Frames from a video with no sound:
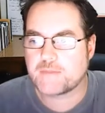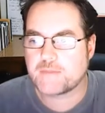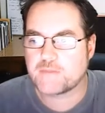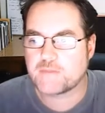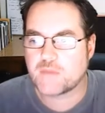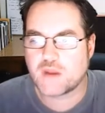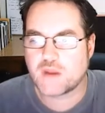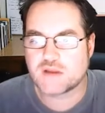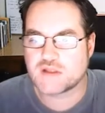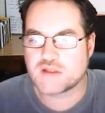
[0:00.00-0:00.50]

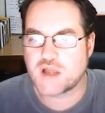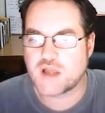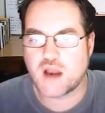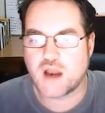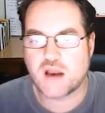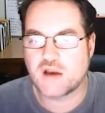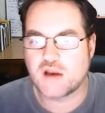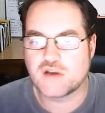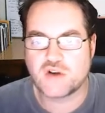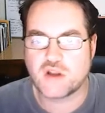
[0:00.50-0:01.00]
Start
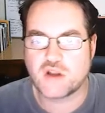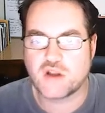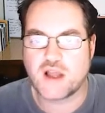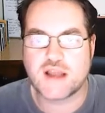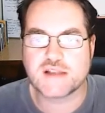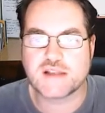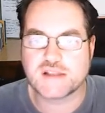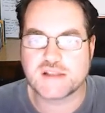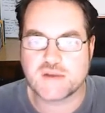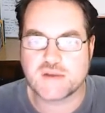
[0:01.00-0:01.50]
at $1
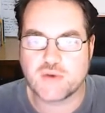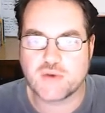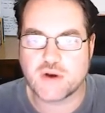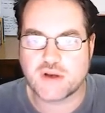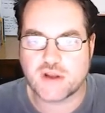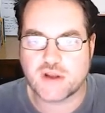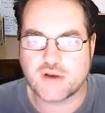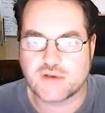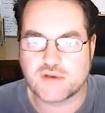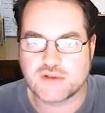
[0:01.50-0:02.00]
and see where it
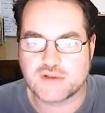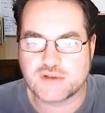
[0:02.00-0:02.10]
goes.